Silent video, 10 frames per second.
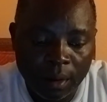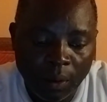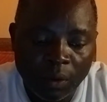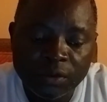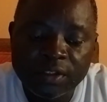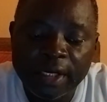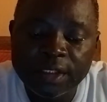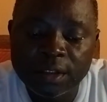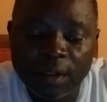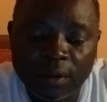all
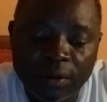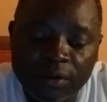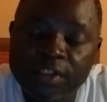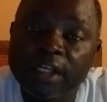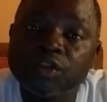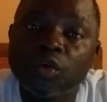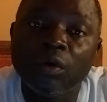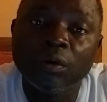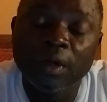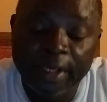study and the research
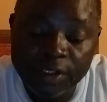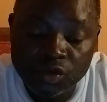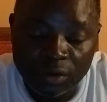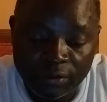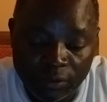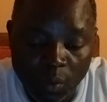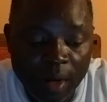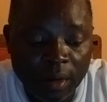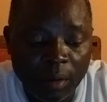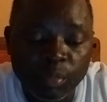on the history of
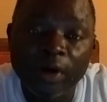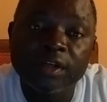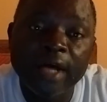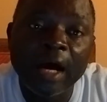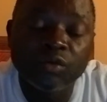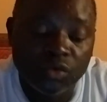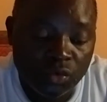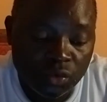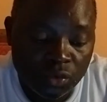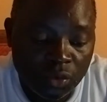Rwanda point
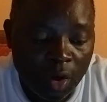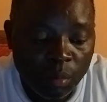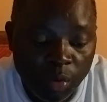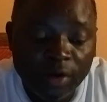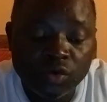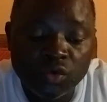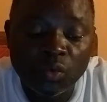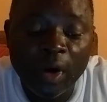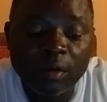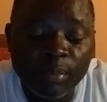to
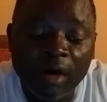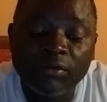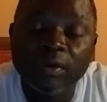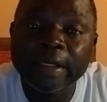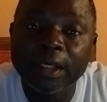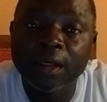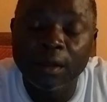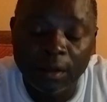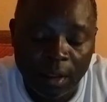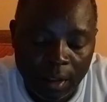one powerful
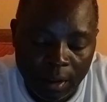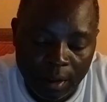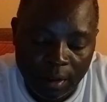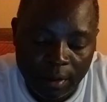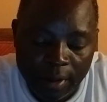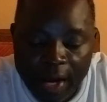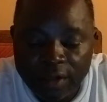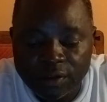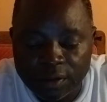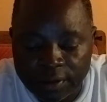king and the
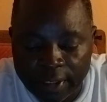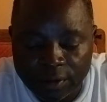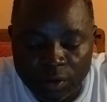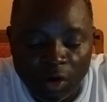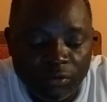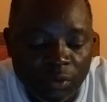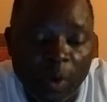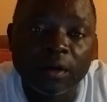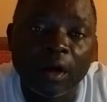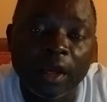architect of Rwanda